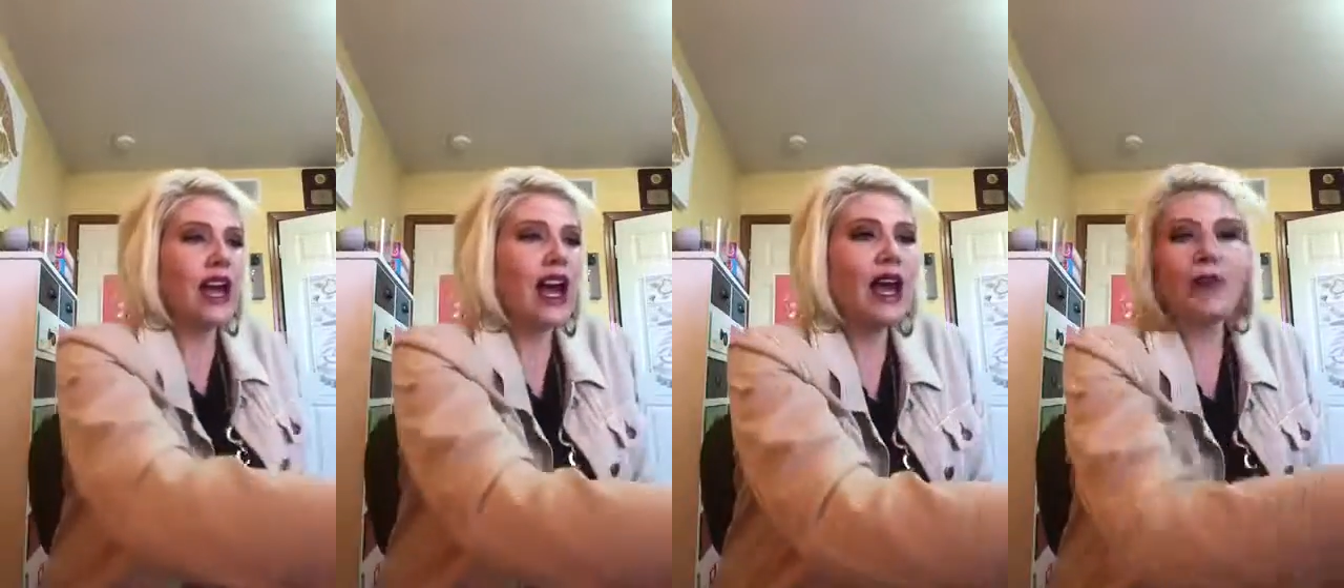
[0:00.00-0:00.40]

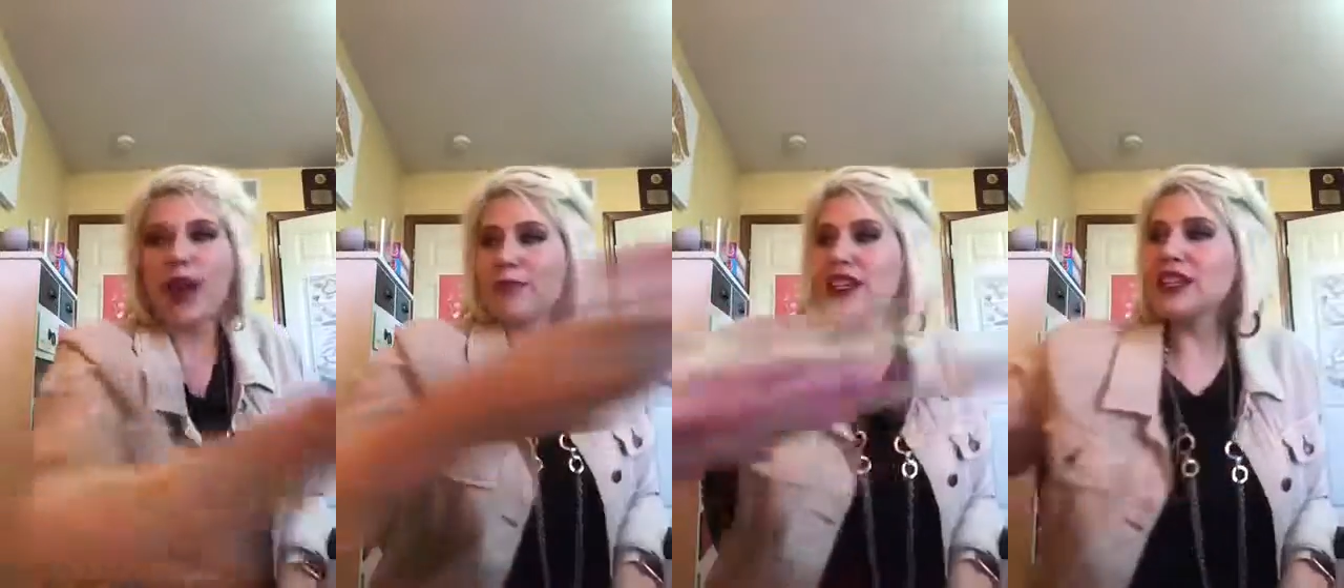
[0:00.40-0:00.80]

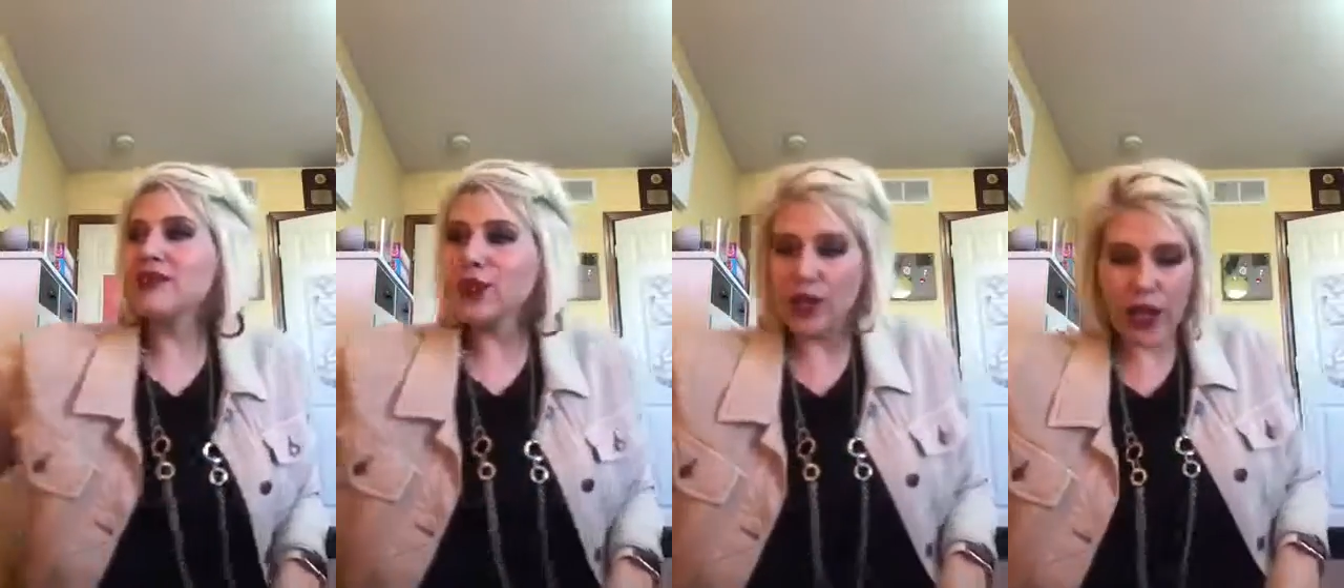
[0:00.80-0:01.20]
I'm going to give
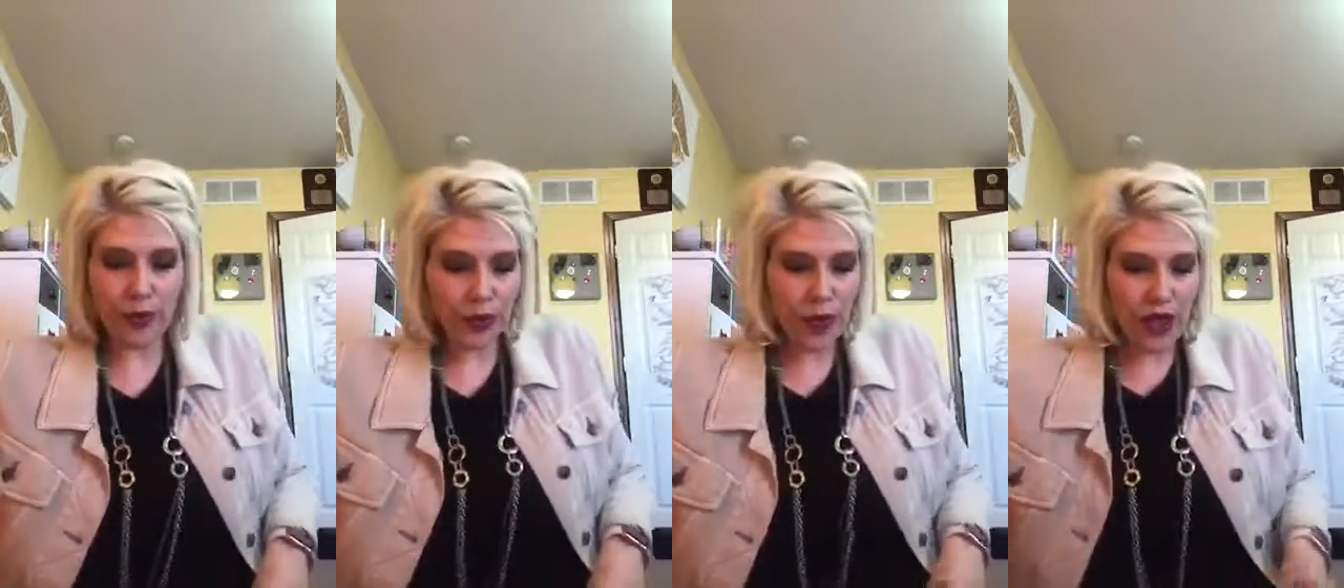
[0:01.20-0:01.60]
you a
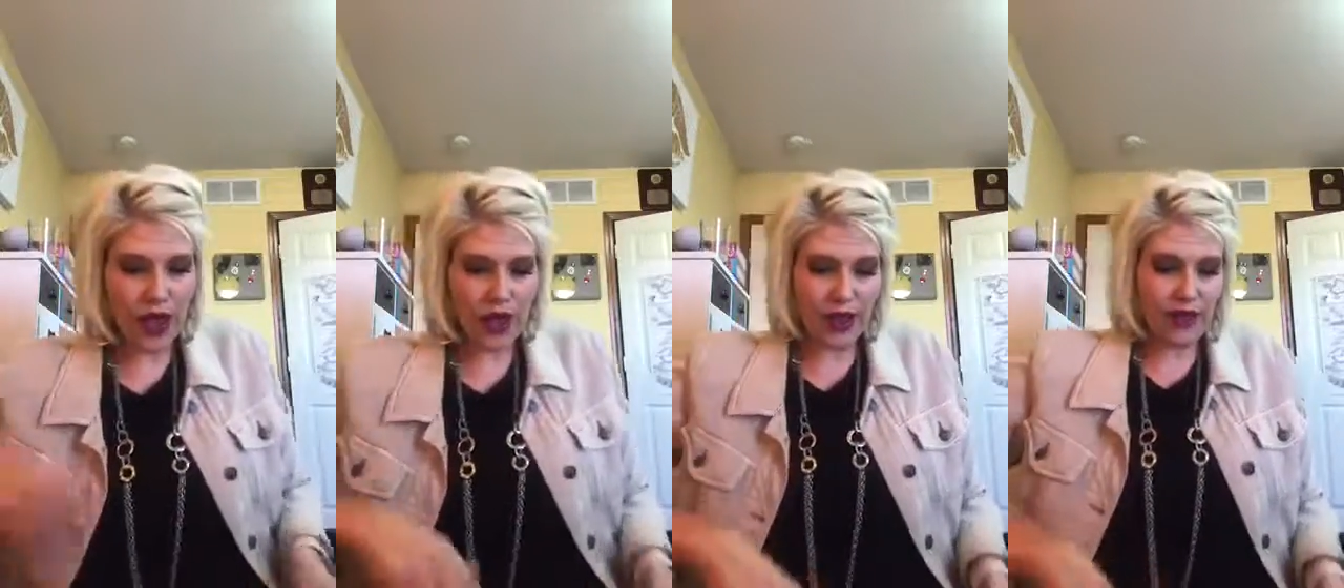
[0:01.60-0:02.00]
couple
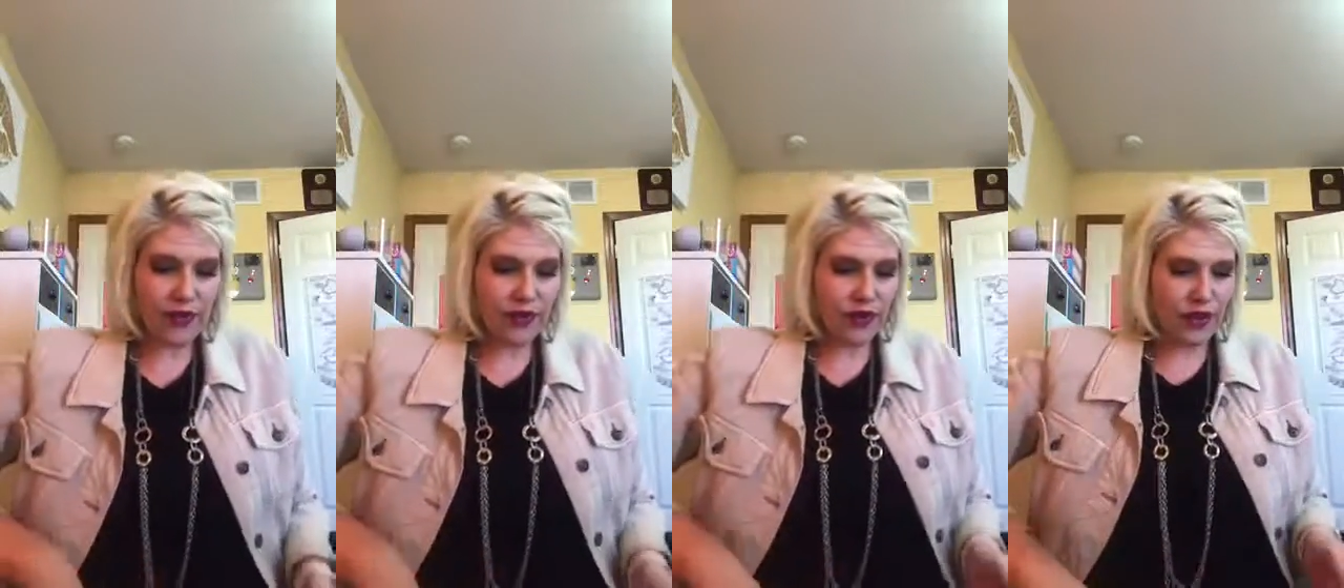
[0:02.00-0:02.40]

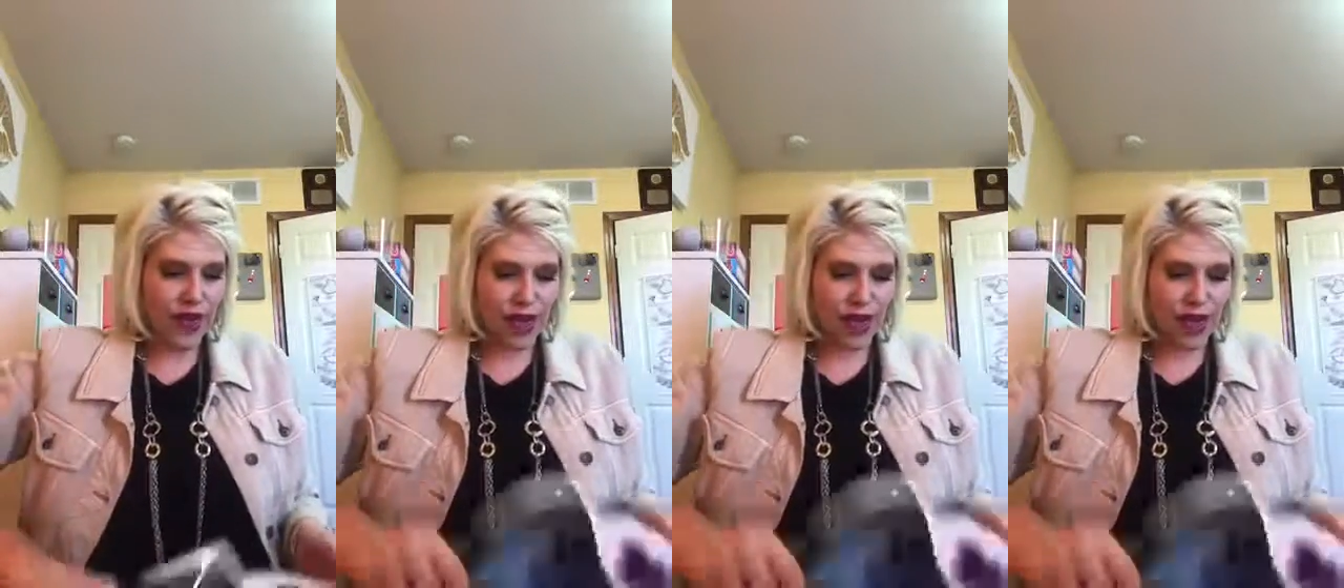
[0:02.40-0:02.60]
of